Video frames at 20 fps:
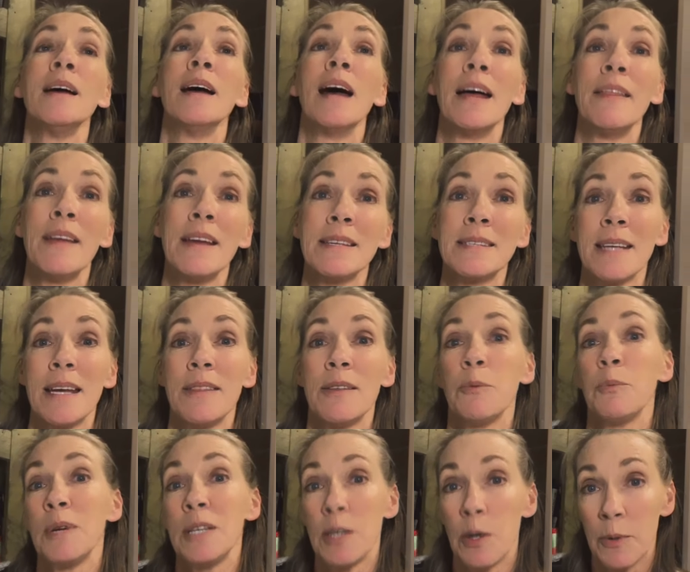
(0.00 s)
And they say
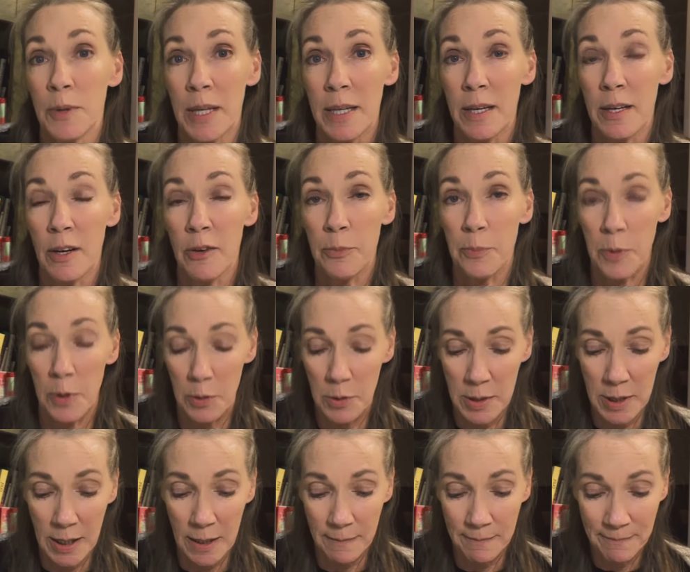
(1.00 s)
that we don't get enough
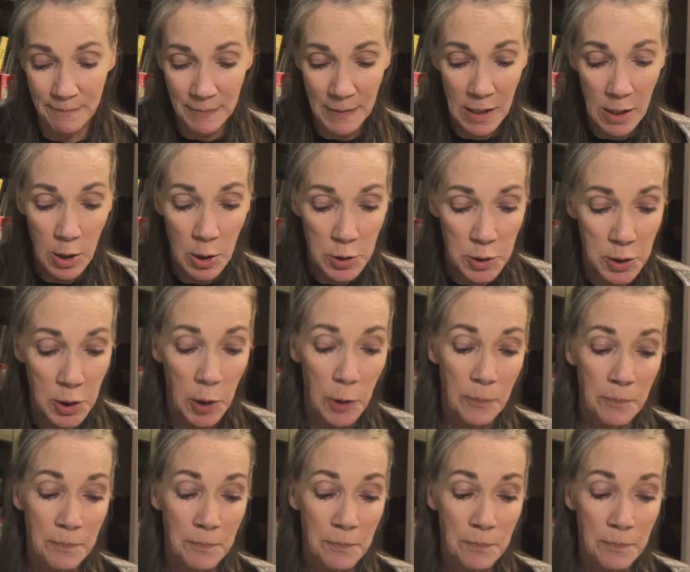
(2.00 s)
protein. So